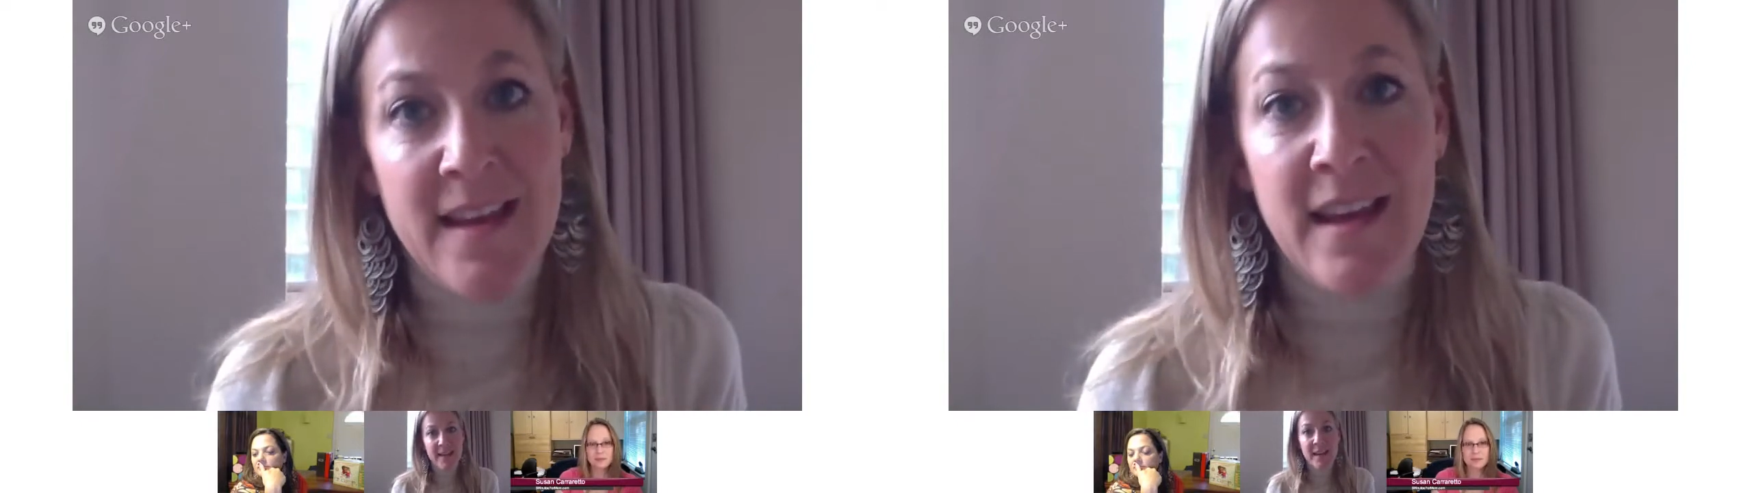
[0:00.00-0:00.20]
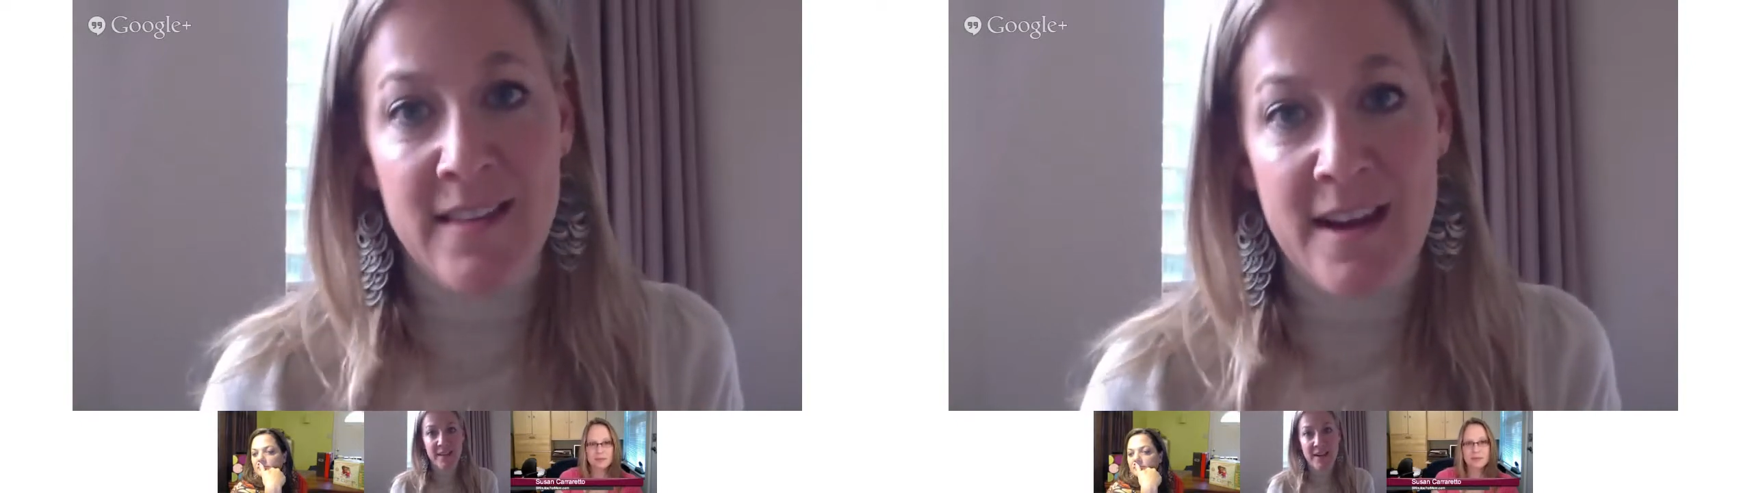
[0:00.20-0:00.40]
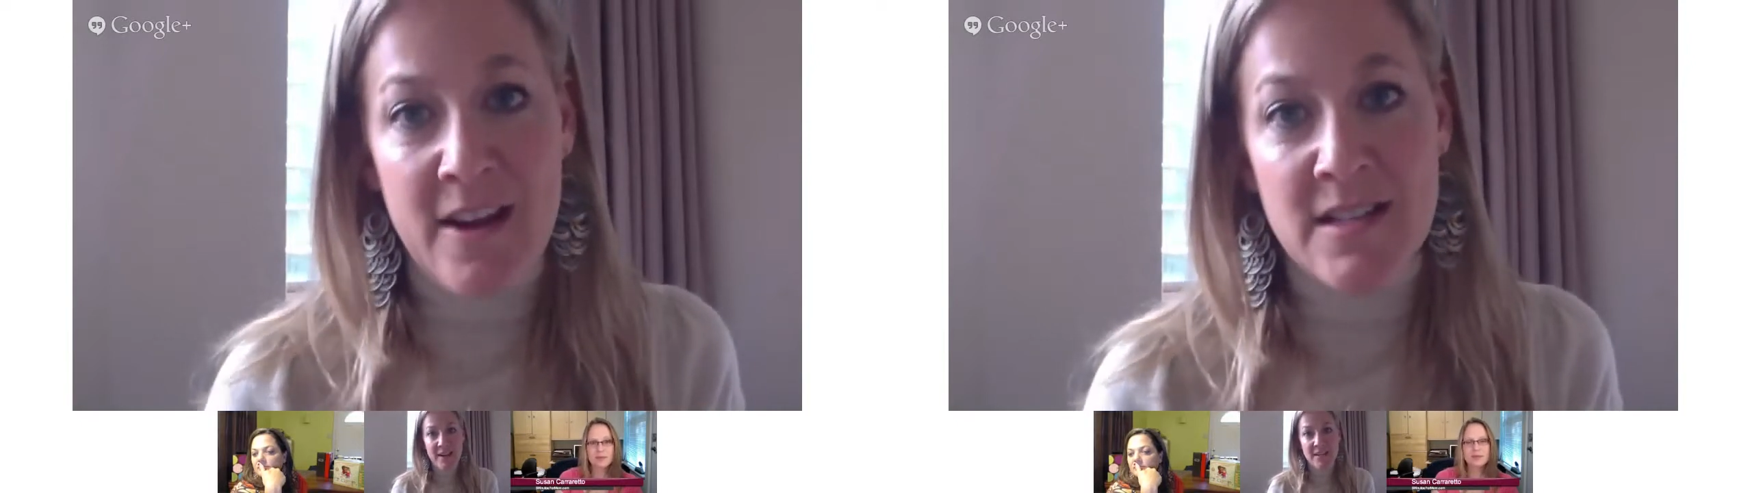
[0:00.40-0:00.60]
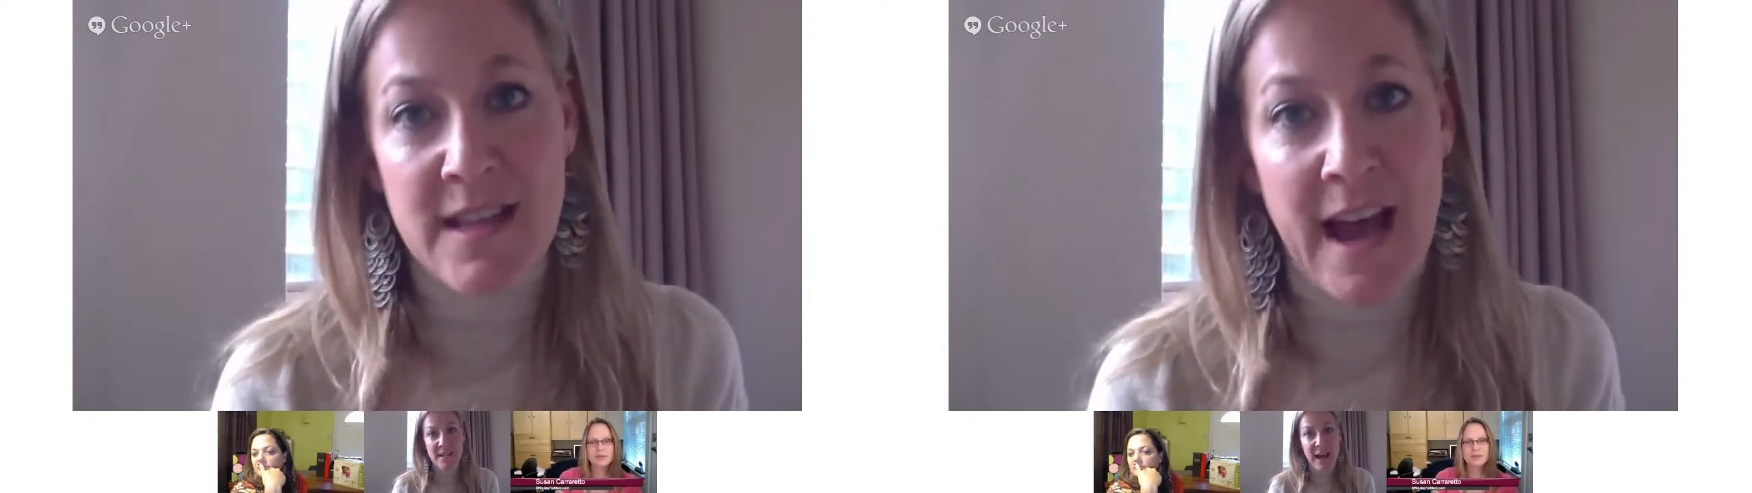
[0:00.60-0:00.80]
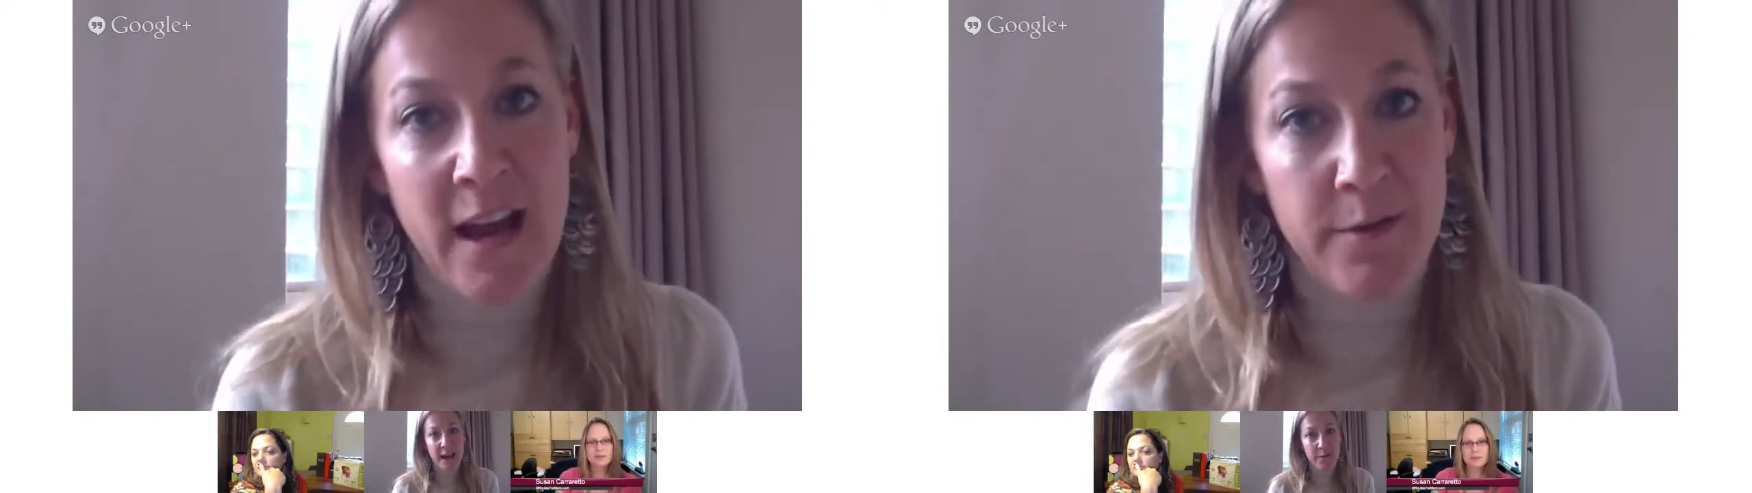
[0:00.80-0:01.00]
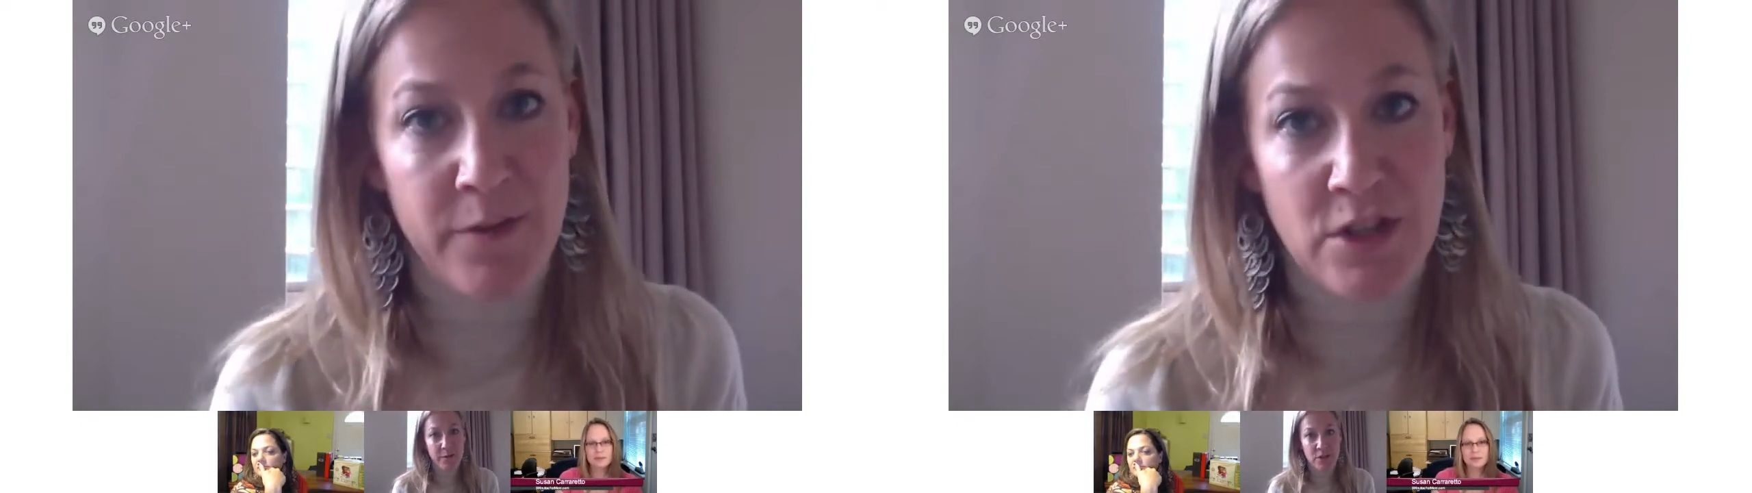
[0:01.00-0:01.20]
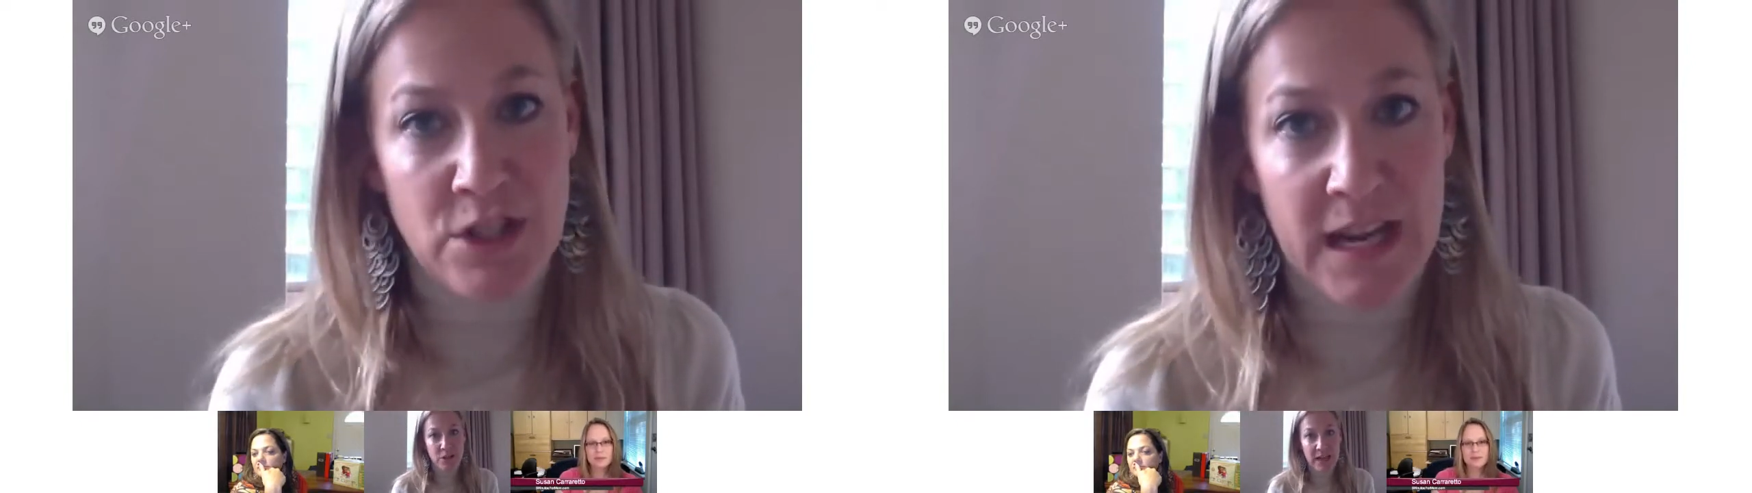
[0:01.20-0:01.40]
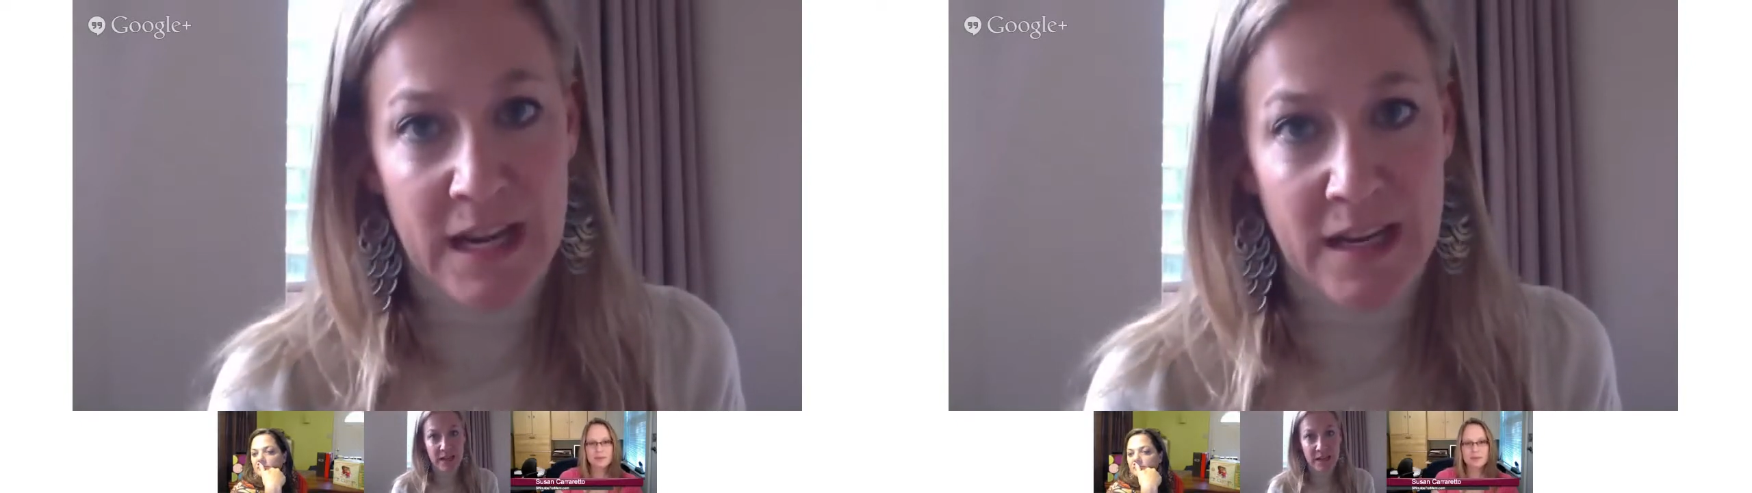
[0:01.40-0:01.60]
in their desire for
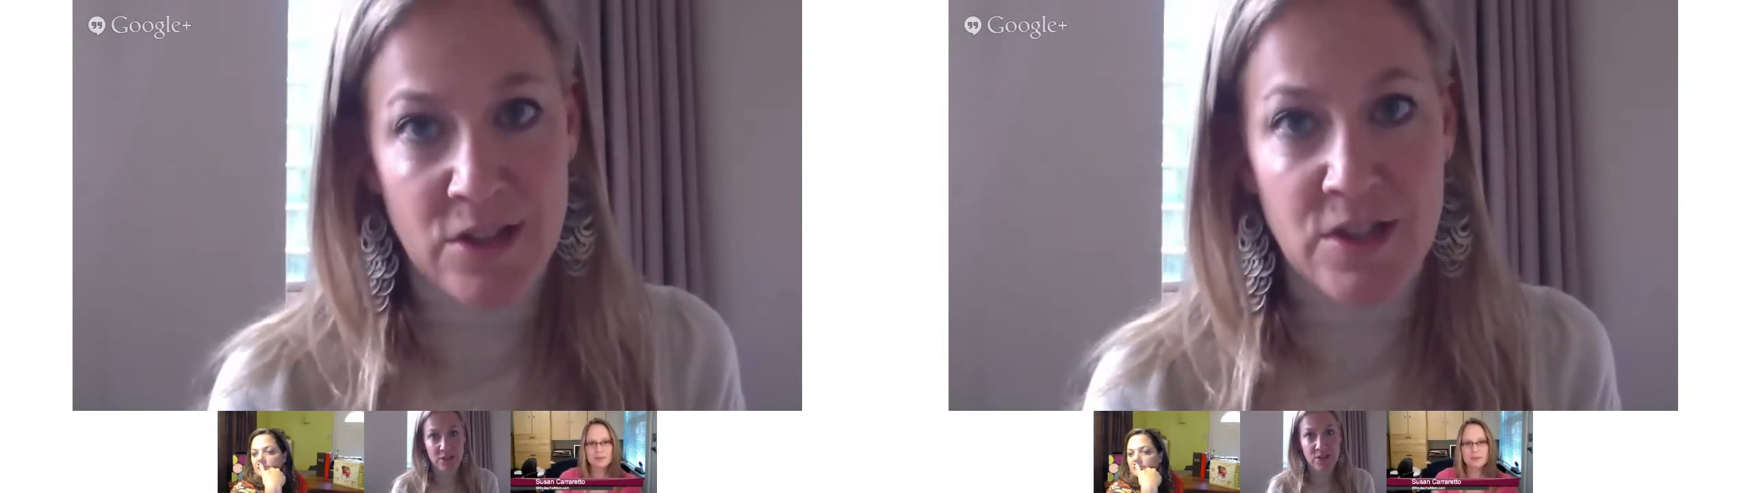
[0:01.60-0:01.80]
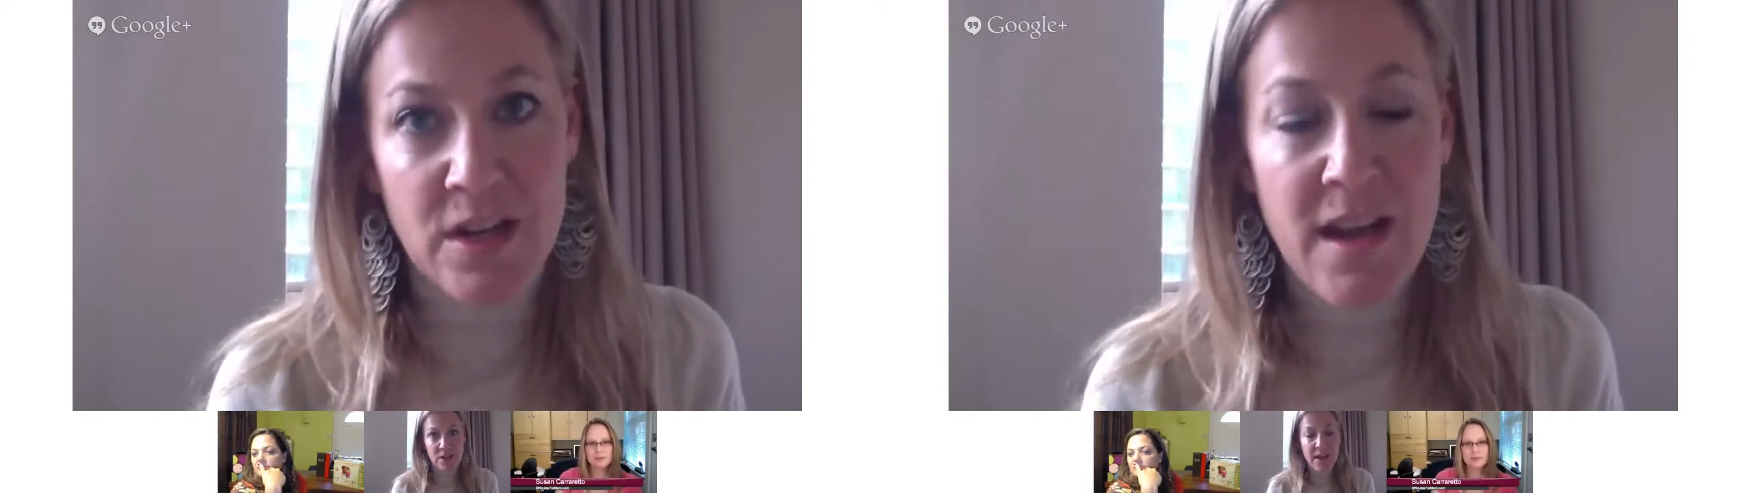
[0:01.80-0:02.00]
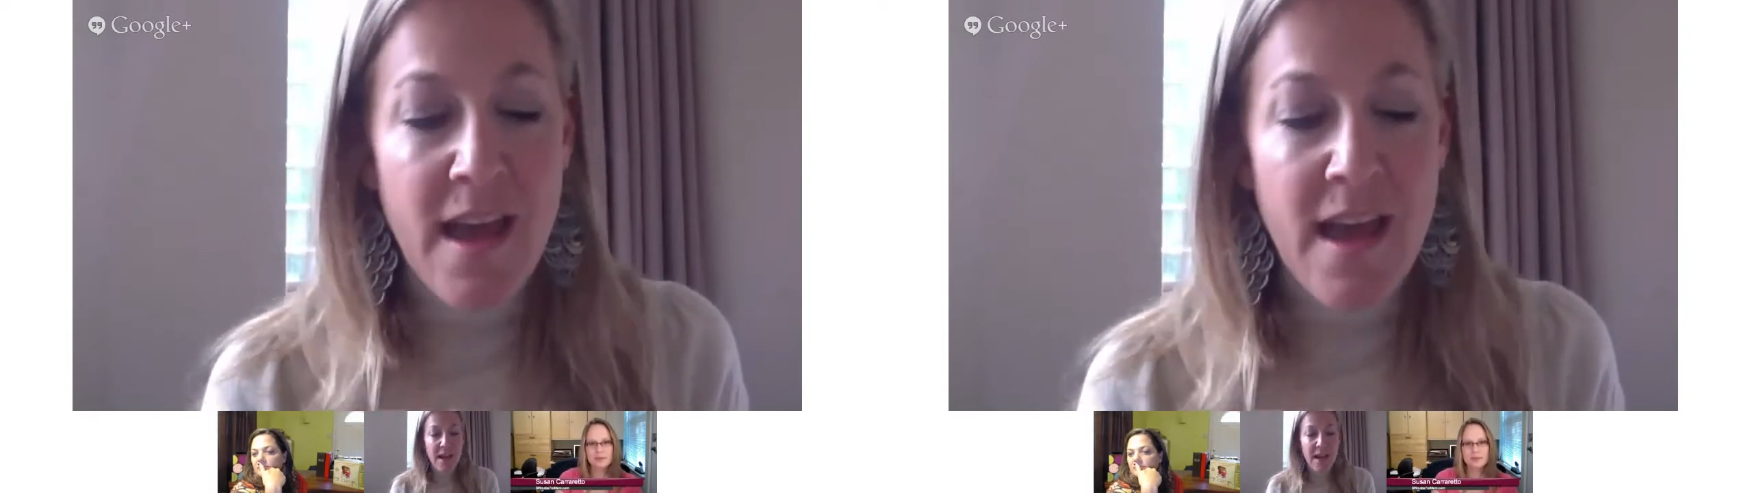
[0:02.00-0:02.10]
change.